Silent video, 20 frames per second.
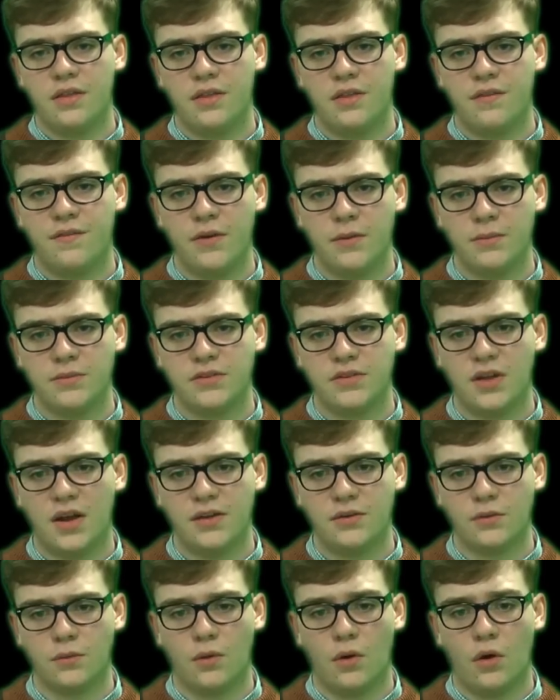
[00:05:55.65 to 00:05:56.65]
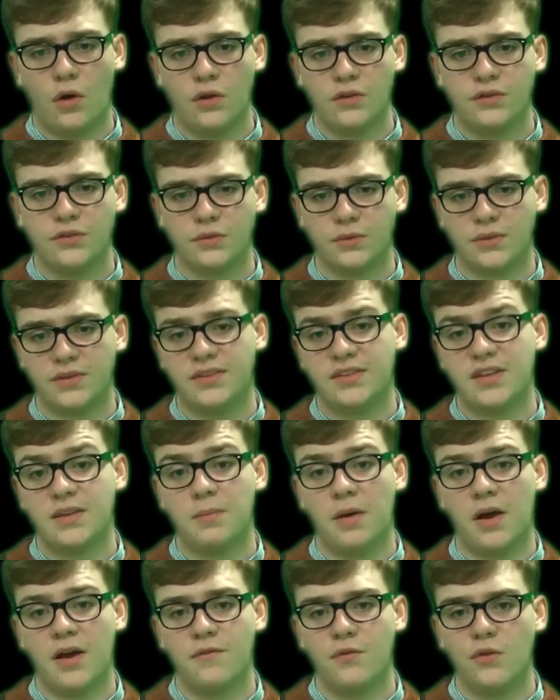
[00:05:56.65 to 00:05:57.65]
the film's title, Hostel, is
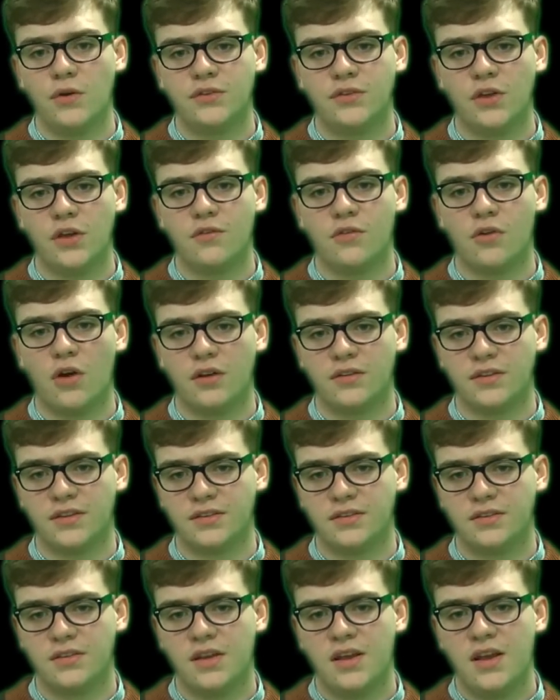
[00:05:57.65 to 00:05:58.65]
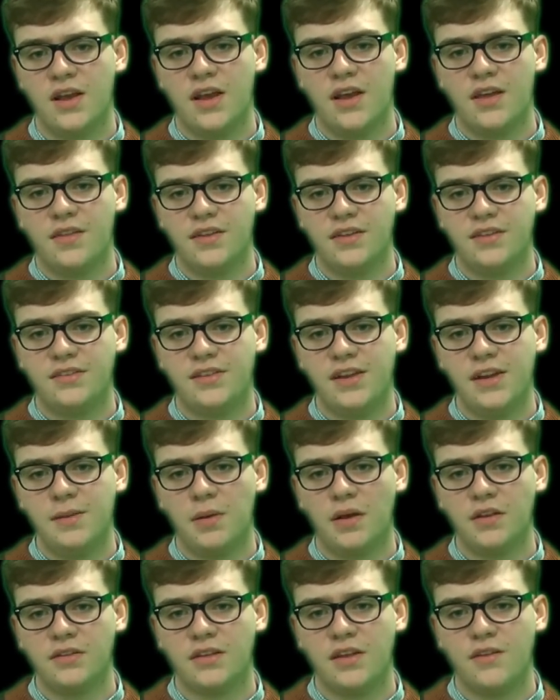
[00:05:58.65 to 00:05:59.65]
said by a voiceover artist. This
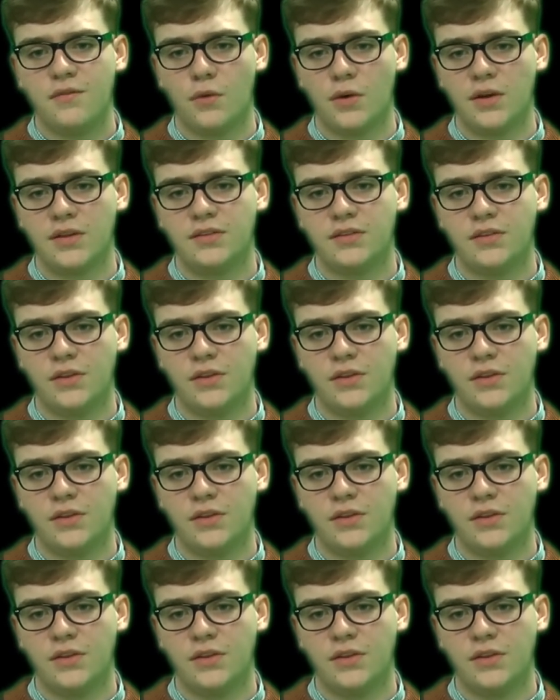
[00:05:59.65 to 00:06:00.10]
deep, husky voice